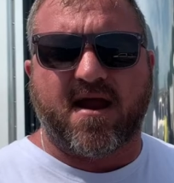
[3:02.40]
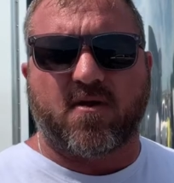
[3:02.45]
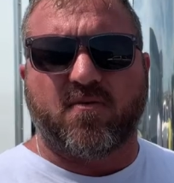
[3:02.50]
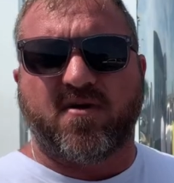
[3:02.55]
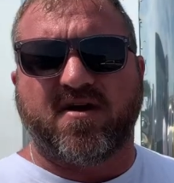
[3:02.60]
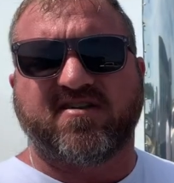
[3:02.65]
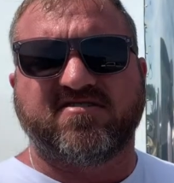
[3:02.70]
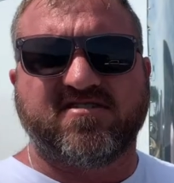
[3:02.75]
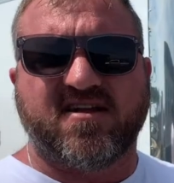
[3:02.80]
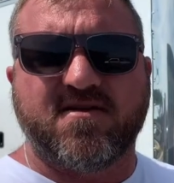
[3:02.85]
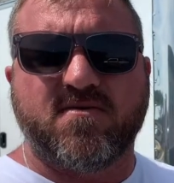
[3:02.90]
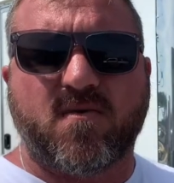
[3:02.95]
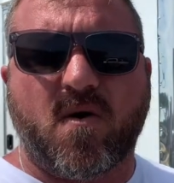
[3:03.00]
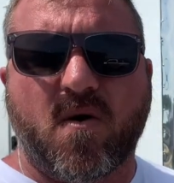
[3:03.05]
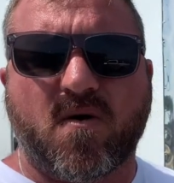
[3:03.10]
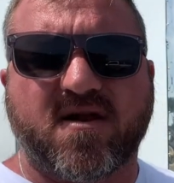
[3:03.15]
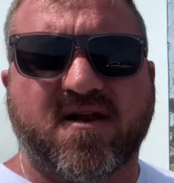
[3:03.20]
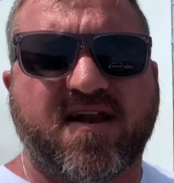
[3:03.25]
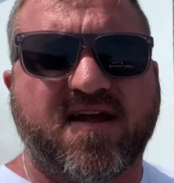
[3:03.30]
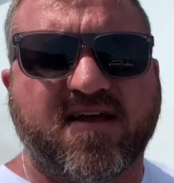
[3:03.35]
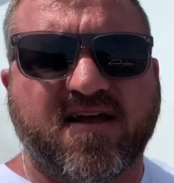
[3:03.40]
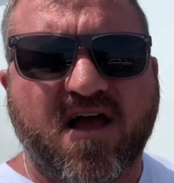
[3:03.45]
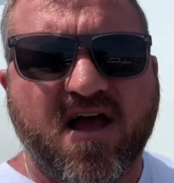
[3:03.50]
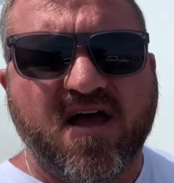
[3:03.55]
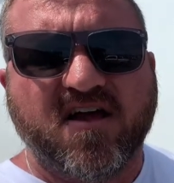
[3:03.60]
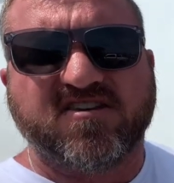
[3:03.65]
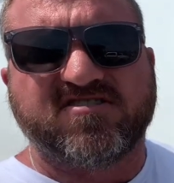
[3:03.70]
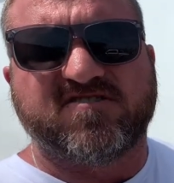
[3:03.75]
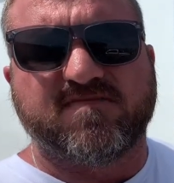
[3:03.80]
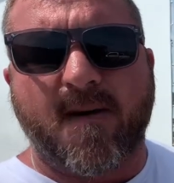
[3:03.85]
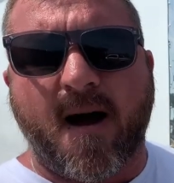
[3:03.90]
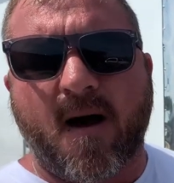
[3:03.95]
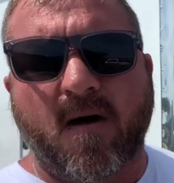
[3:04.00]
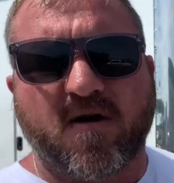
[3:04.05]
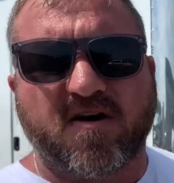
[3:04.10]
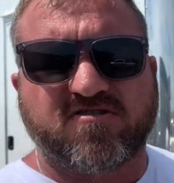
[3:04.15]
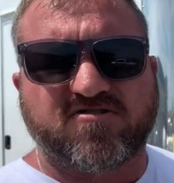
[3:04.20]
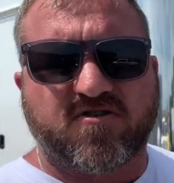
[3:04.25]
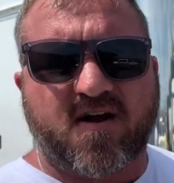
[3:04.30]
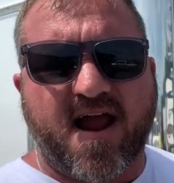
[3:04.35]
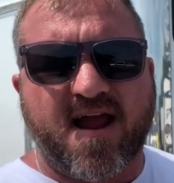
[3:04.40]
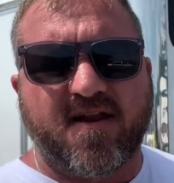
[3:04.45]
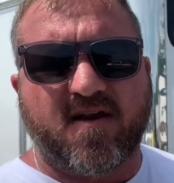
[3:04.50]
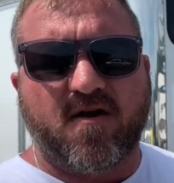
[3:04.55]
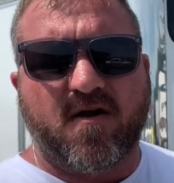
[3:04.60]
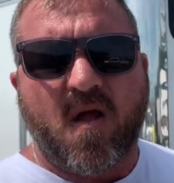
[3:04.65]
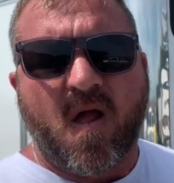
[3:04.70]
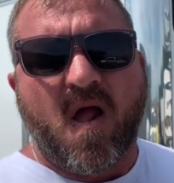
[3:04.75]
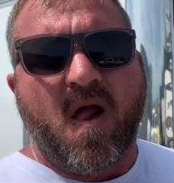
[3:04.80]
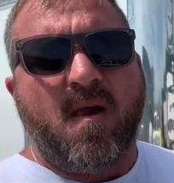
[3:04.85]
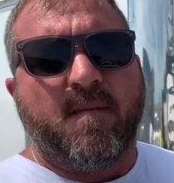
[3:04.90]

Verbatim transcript: originally wanted a smaller trailer,